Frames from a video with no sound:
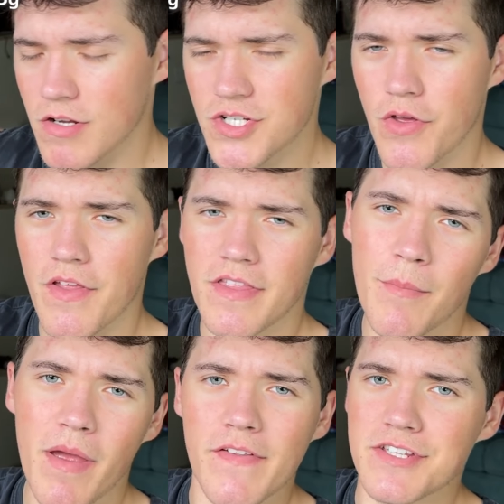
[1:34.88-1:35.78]
I'll show that.
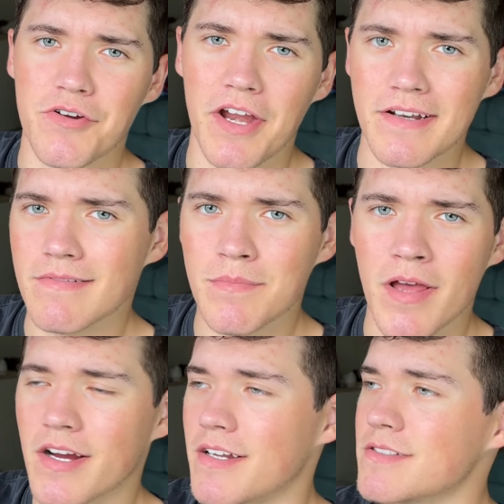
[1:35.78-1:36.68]
That'll be on the screen. I'm
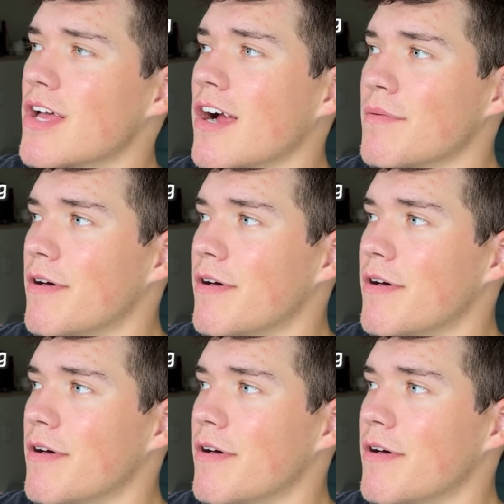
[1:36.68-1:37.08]
not going to talk